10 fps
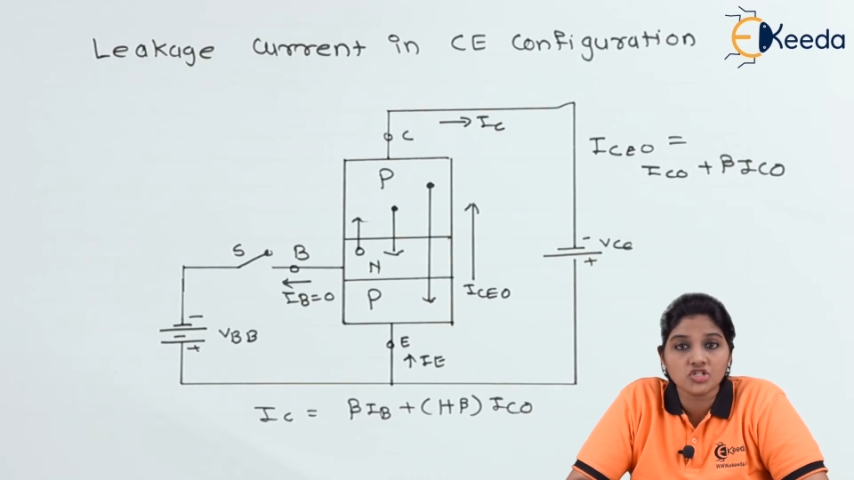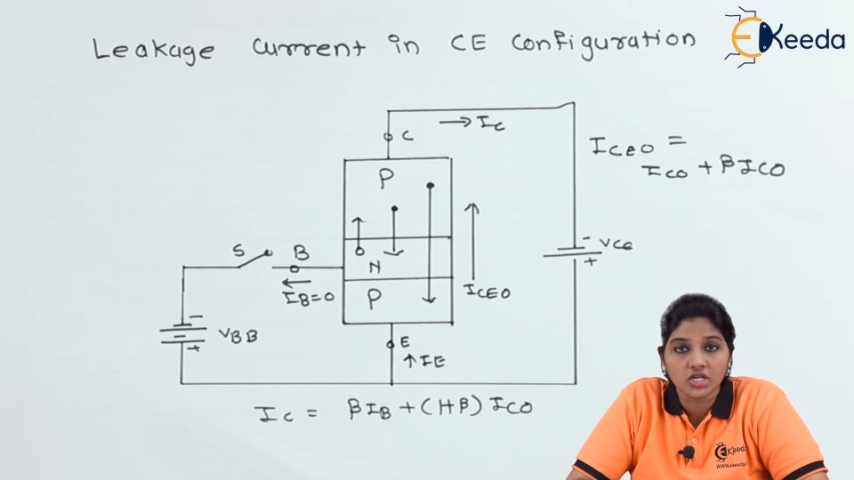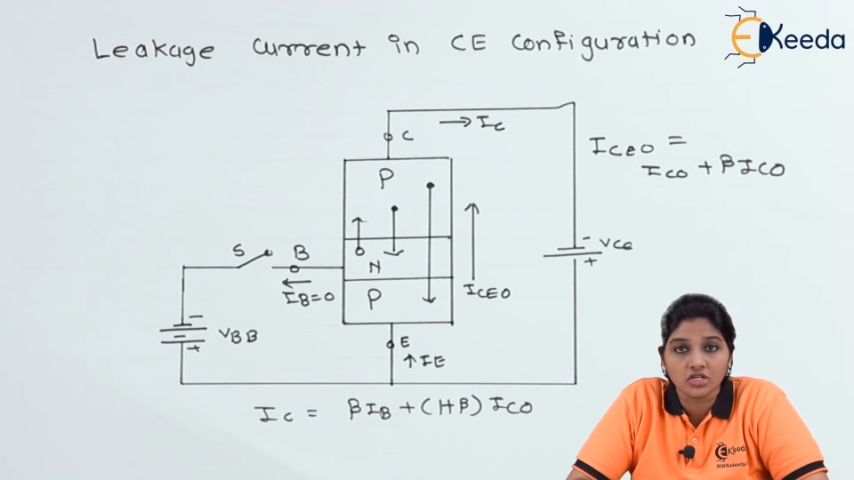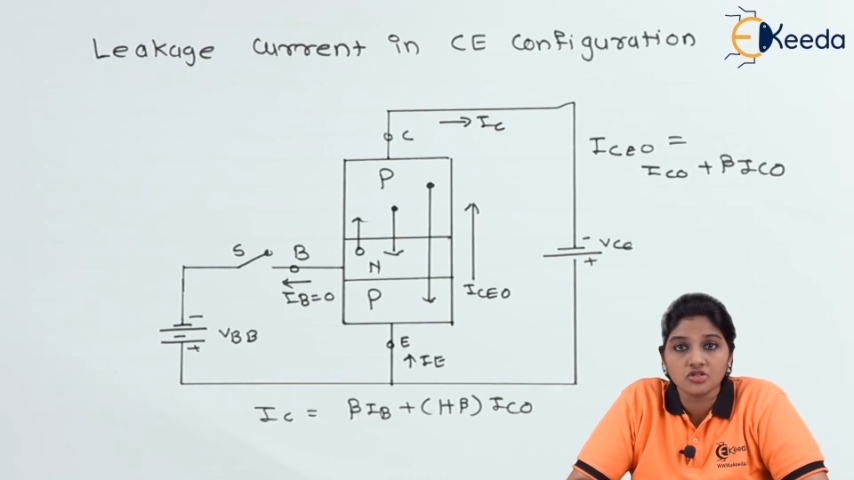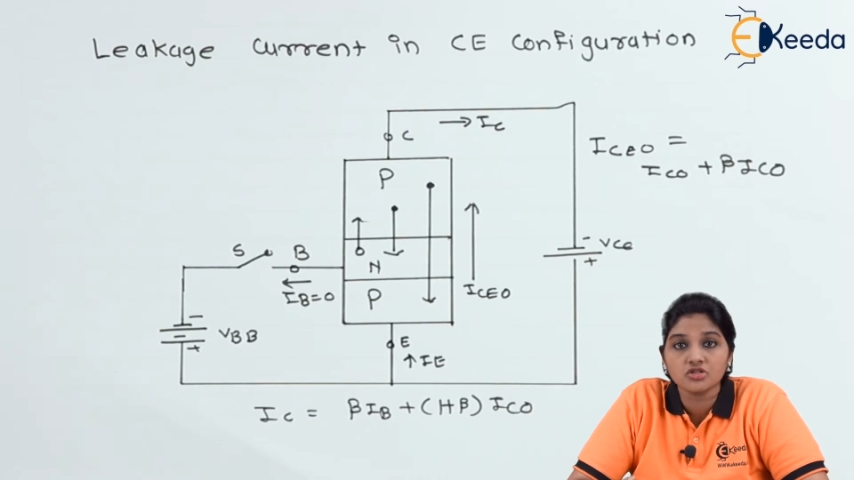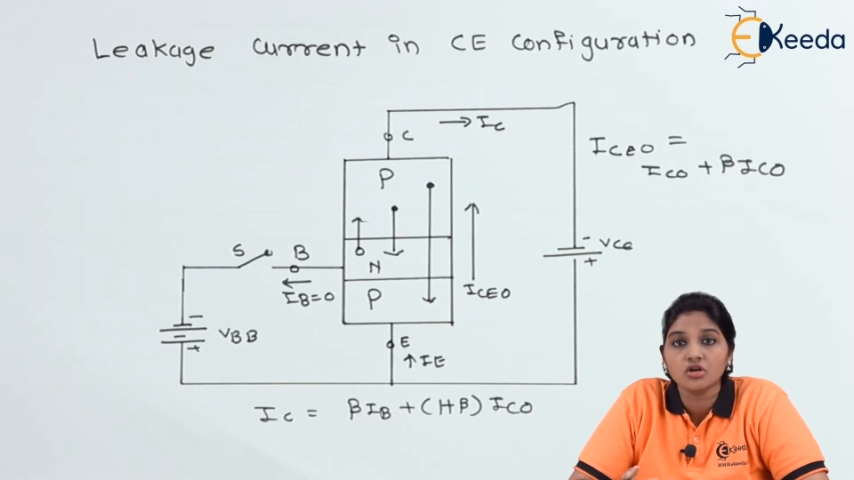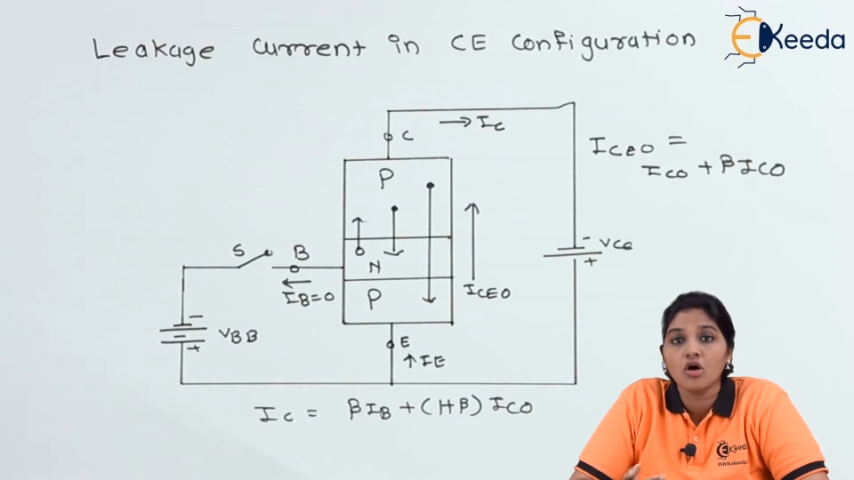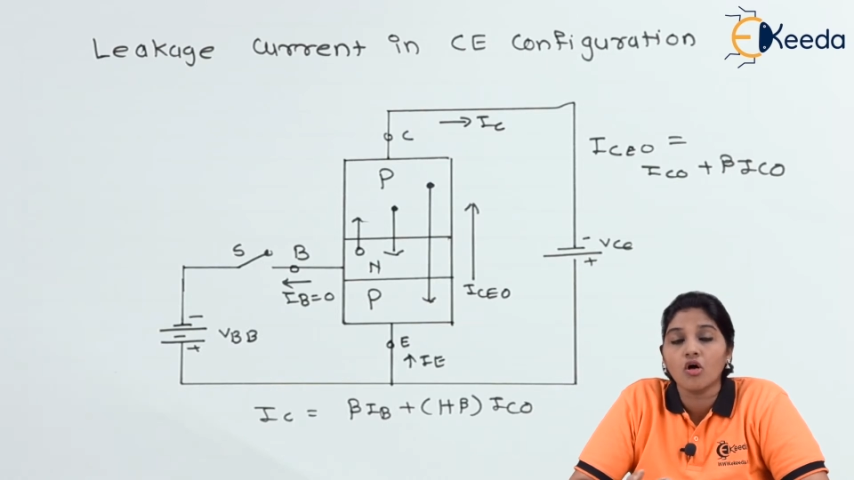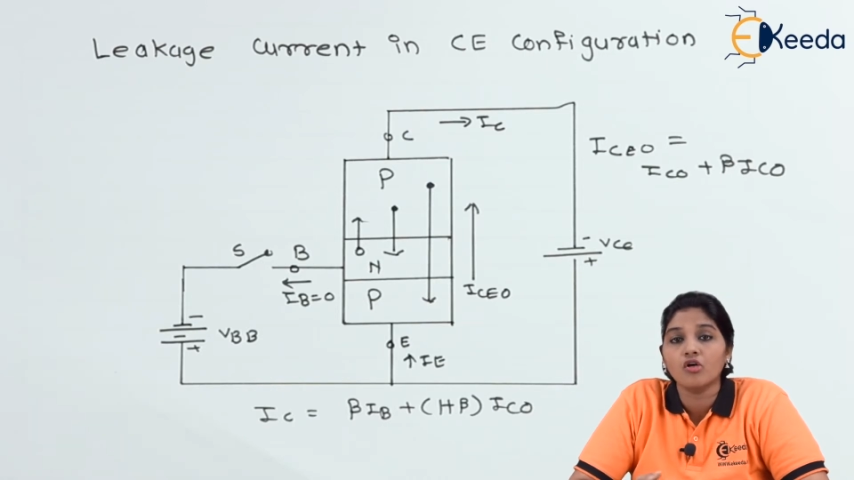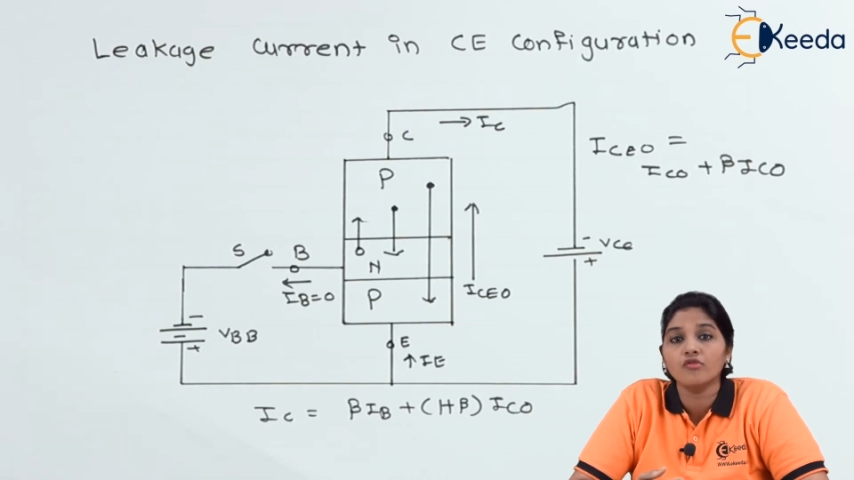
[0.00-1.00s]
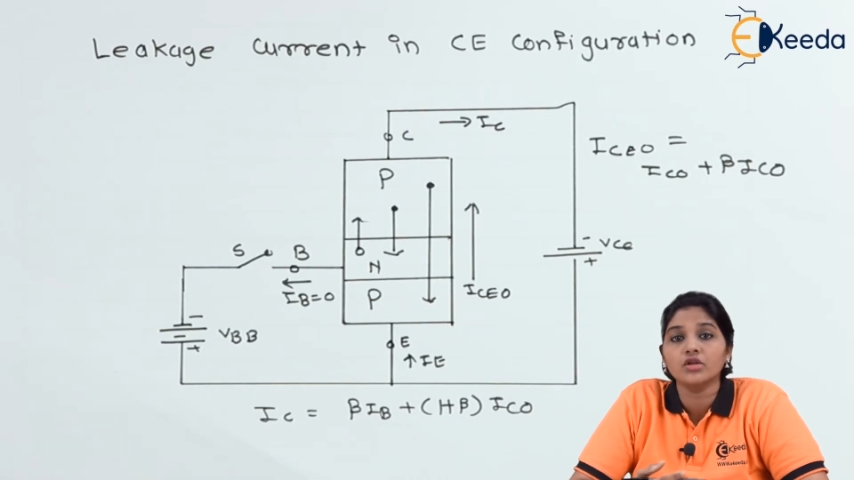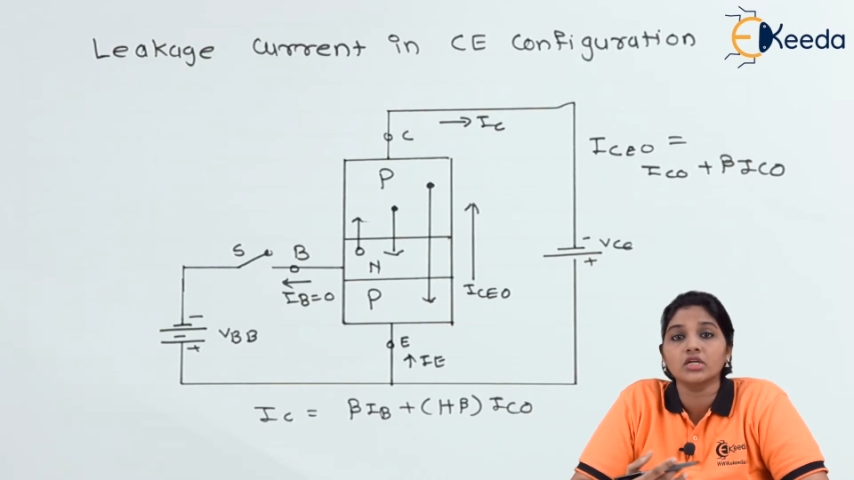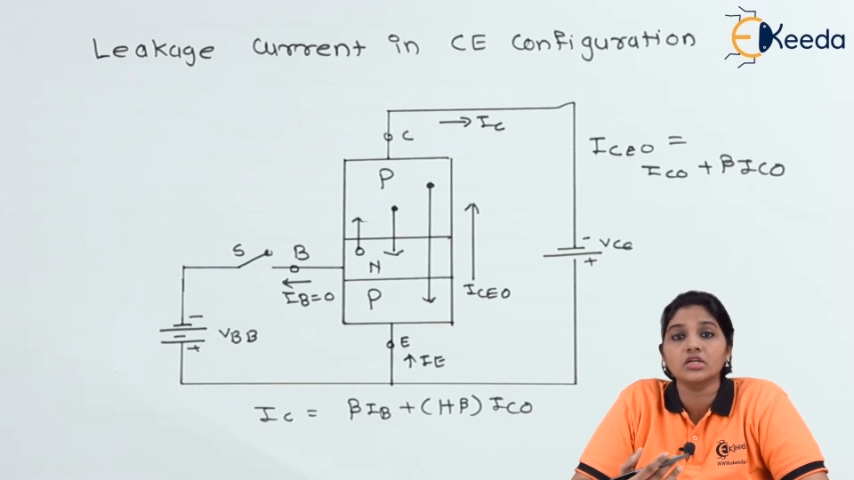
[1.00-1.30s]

change or when